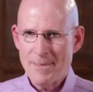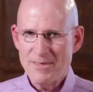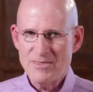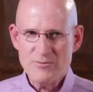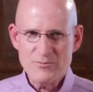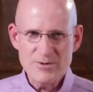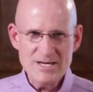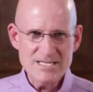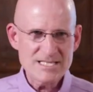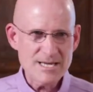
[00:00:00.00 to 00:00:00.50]

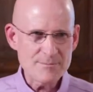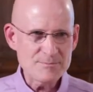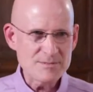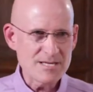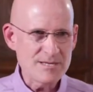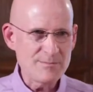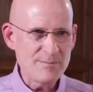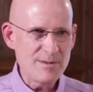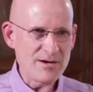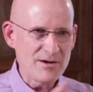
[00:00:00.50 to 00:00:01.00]
3 sips
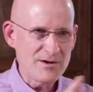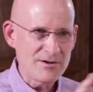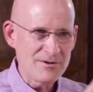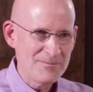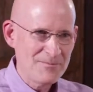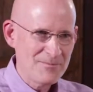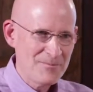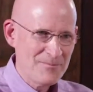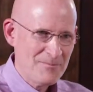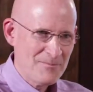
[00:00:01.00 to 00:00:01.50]
of the
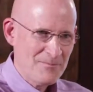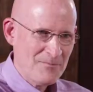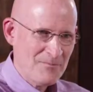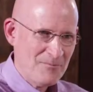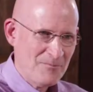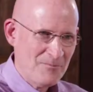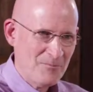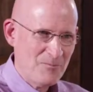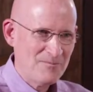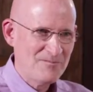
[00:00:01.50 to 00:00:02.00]
beer,
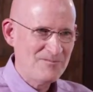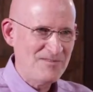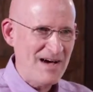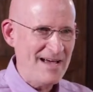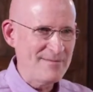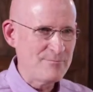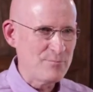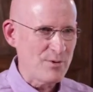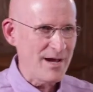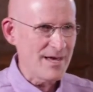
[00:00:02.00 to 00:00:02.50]

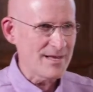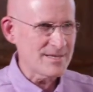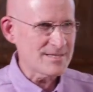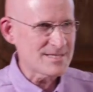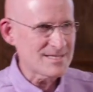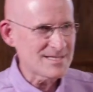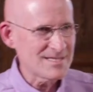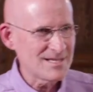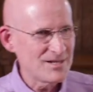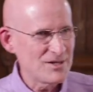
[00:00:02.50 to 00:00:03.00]
5
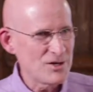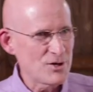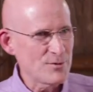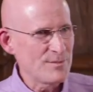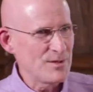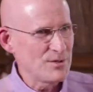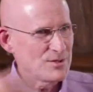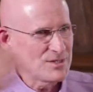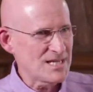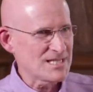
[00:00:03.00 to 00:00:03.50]
breaths. Your
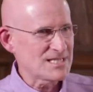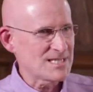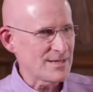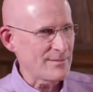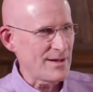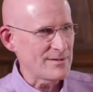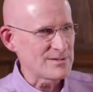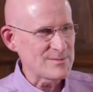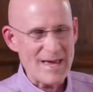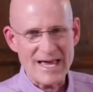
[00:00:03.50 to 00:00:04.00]
immune
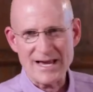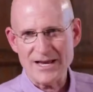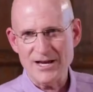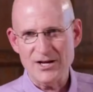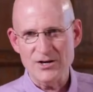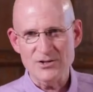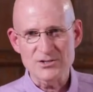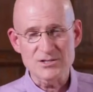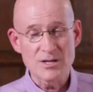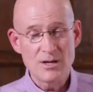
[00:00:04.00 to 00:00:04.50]
system comes back
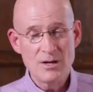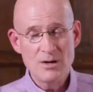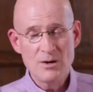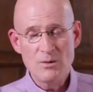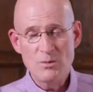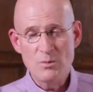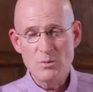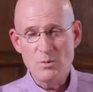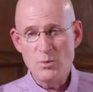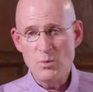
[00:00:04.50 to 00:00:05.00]
and goes,
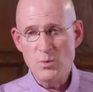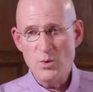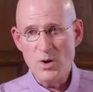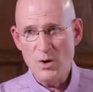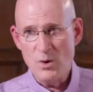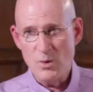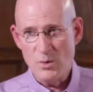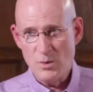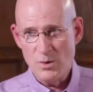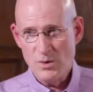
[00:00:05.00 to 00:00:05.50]

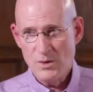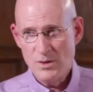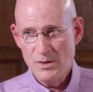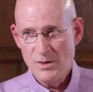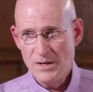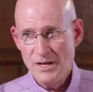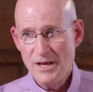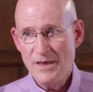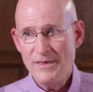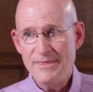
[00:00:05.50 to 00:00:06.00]
whoa,
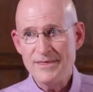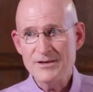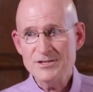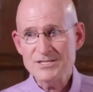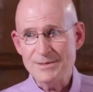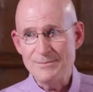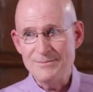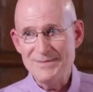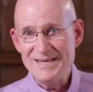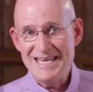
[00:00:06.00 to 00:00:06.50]
there's
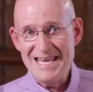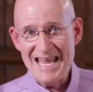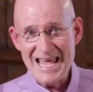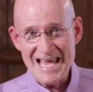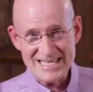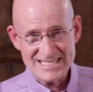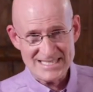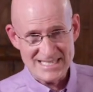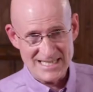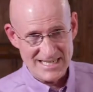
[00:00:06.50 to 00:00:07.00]
some
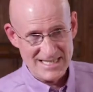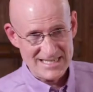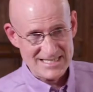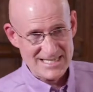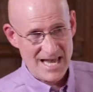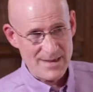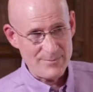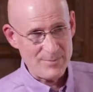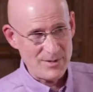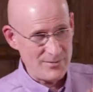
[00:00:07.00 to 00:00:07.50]
nastiness
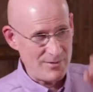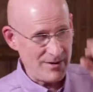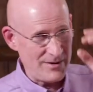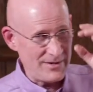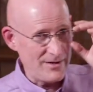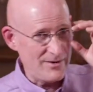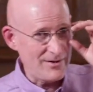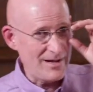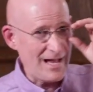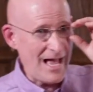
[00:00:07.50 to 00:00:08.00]
happening around
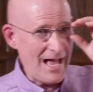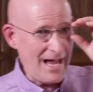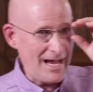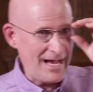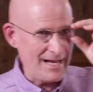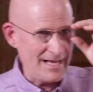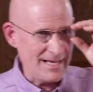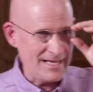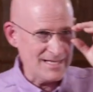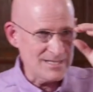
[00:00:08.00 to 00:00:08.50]
here. I
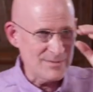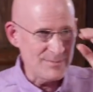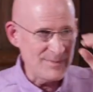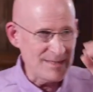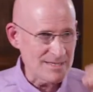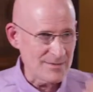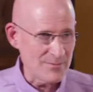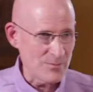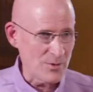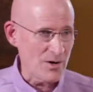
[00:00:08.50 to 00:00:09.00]
got to get
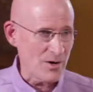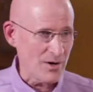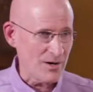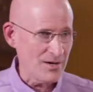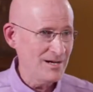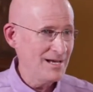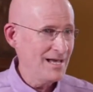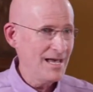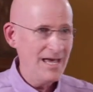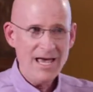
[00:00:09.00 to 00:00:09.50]
to
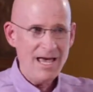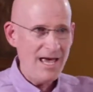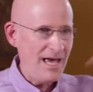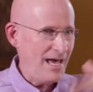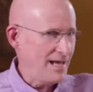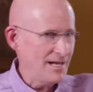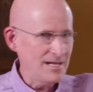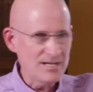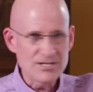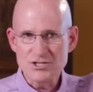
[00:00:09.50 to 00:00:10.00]
work.
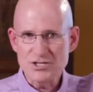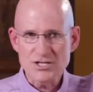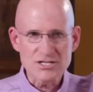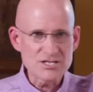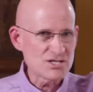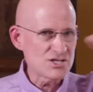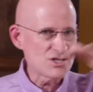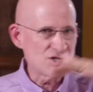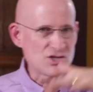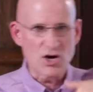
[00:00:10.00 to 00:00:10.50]
And it
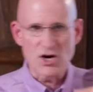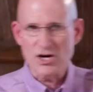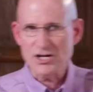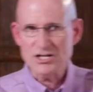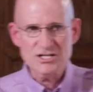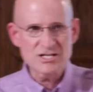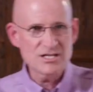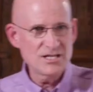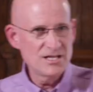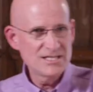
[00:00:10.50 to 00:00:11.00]
just
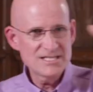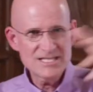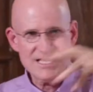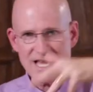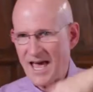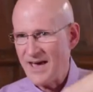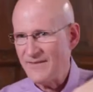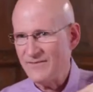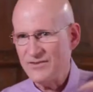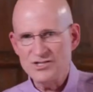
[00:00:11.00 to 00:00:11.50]
starts
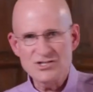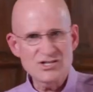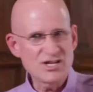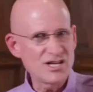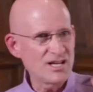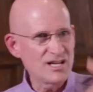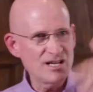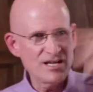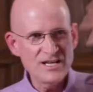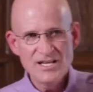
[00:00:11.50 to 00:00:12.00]

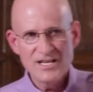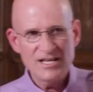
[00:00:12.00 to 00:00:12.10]
scavenging,